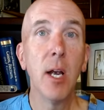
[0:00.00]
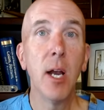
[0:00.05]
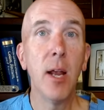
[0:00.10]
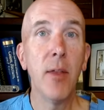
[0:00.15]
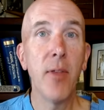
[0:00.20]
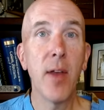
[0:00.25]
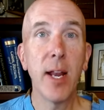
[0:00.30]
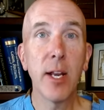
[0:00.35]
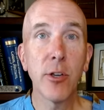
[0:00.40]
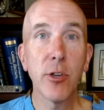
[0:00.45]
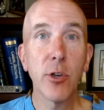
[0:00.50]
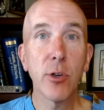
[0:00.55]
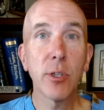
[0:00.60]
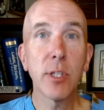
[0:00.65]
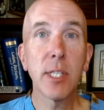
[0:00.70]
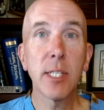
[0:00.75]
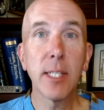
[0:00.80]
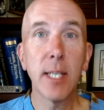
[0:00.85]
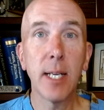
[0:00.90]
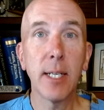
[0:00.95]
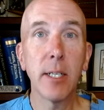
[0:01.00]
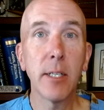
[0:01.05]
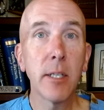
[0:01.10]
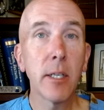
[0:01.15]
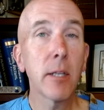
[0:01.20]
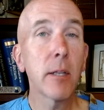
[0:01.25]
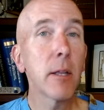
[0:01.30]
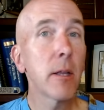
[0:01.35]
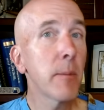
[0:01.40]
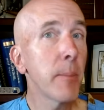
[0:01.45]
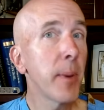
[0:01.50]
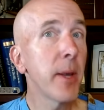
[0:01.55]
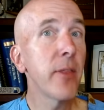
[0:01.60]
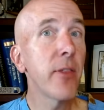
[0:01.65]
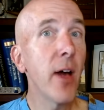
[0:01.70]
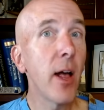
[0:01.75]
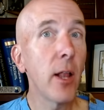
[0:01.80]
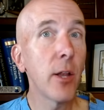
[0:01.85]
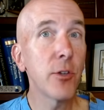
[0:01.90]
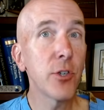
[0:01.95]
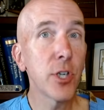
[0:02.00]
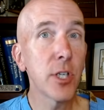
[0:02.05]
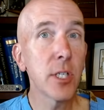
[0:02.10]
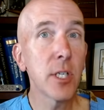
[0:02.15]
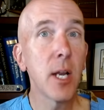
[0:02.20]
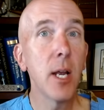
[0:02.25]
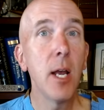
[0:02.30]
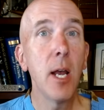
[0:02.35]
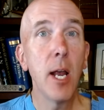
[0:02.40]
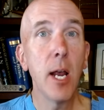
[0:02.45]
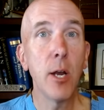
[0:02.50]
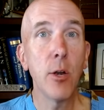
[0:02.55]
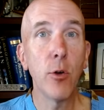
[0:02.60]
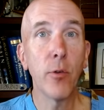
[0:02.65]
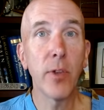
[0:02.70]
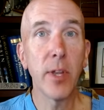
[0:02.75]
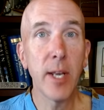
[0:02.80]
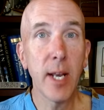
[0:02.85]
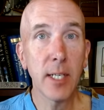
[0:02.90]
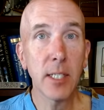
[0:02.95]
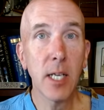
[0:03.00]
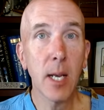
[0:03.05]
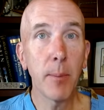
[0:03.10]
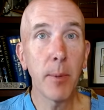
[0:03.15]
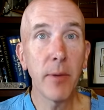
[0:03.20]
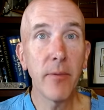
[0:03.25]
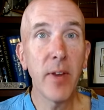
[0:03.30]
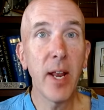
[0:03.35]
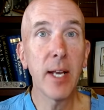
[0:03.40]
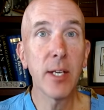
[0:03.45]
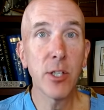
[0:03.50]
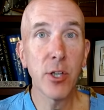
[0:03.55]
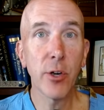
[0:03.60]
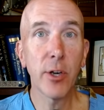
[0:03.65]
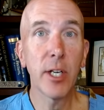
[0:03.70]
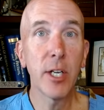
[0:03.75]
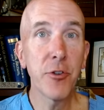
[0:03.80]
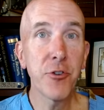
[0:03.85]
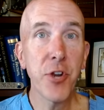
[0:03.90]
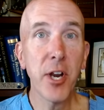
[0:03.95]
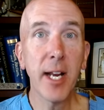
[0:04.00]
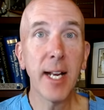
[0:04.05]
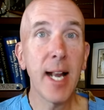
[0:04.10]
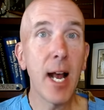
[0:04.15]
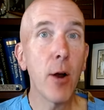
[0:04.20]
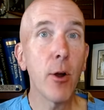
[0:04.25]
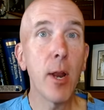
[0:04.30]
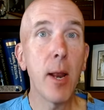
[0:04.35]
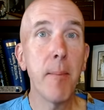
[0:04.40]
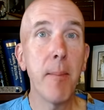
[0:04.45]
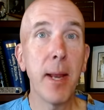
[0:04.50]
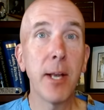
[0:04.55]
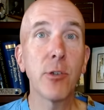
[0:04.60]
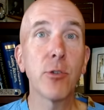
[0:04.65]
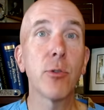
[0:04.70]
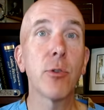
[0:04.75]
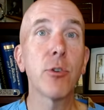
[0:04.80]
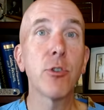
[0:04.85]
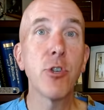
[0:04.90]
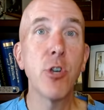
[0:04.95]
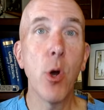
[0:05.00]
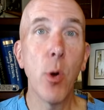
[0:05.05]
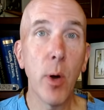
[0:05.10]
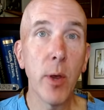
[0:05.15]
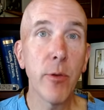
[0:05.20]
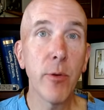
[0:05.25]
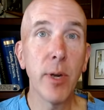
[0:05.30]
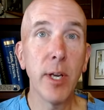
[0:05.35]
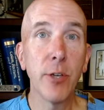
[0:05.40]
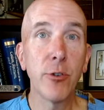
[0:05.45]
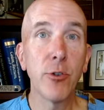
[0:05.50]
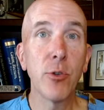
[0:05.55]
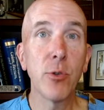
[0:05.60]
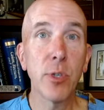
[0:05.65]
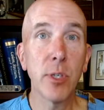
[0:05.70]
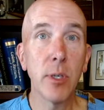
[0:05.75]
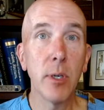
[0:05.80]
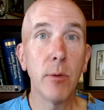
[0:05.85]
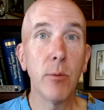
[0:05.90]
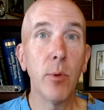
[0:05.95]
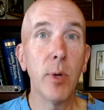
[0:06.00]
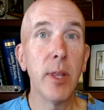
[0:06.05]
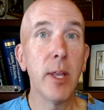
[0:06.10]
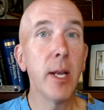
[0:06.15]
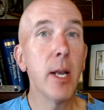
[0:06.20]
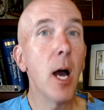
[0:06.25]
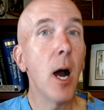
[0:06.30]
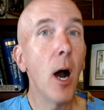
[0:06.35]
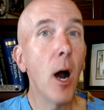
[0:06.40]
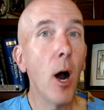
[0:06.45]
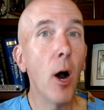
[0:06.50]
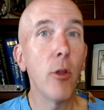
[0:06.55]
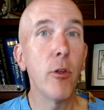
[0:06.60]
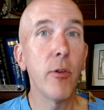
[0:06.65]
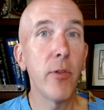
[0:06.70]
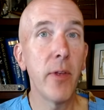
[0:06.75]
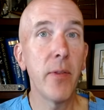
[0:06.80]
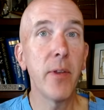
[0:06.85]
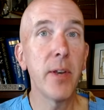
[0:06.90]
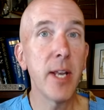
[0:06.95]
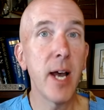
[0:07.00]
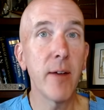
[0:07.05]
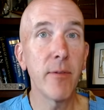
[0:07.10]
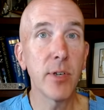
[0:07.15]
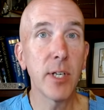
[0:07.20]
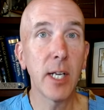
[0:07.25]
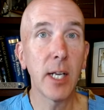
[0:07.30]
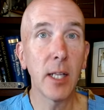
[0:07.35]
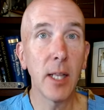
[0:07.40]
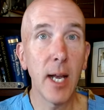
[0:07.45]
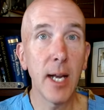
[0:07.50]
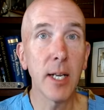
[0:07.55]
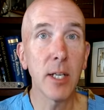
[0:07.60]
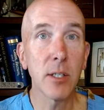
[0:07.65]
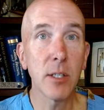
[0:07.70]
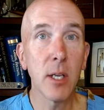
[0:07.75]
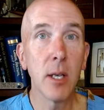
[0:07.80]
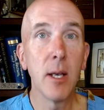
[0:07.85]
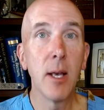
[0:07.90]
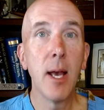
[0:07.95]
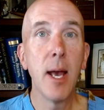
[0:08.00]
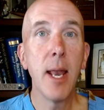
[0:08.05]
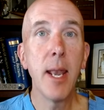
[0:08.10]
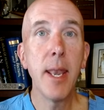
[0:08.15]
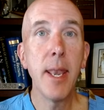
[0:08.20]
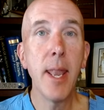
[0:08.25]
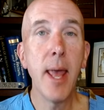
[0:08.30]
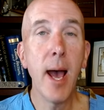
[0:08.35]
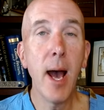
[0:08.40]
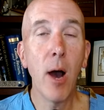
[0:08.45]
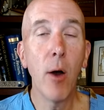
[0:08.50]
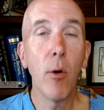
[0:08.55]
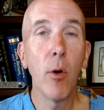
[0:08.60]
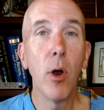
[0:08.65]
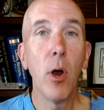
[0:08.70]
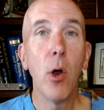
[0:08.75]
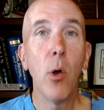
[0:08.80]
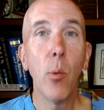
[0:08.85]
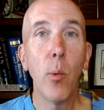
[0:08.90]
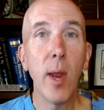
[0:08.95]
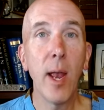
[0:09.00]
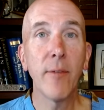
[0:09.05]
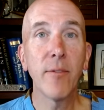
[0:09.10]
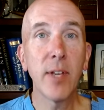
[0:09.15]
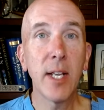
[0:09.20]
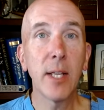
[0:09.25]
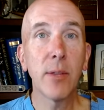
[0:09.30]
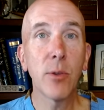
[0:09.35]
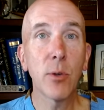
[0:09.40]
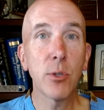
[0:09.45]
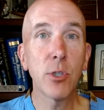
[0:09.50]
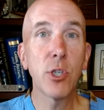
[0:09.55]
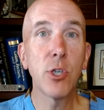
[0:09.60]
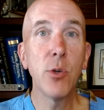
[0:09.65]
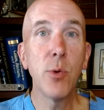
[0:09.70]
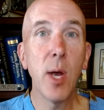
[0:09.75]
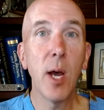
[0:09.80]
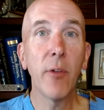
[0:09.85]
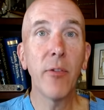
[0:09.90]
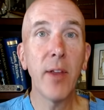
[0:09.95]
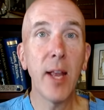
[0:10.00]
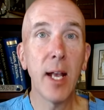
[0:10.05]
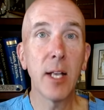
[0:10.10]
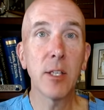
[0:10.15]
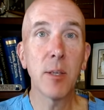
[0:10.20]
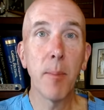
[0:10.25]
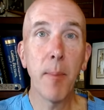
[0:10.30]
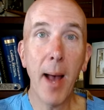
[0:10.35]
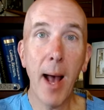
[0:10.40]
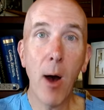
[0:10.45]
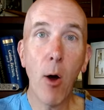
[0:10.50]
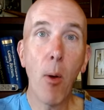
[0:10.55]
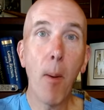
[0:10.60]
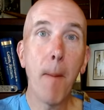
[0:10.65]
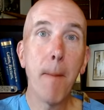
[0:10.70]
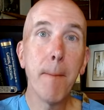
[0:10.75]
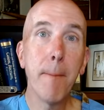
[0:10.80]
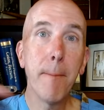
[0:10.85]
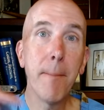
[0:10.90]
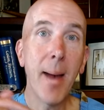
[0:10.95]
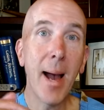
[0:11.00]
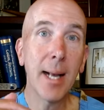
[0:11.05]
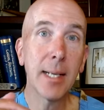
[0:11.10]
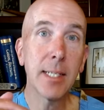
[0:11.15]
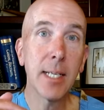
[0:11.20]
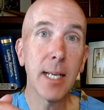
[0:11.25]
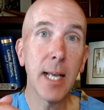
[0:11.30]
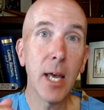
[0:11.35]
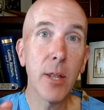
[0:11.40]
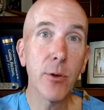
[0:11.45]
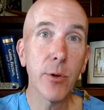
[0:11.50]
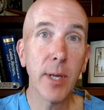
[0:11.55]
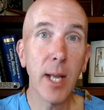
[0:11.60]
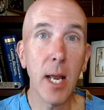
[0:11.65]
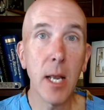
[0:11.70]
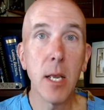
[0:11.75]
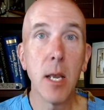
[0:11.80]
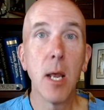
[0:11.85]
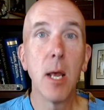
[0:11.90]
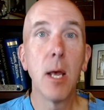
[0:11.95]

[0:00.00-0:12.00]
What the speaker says: and they in turn send it to the pathologist. And over the next couple of days, they're going to check it out and make sure there's no other issues with it other than the diverticulitis. Now, we have to get those two healthy ends of bowel back together again.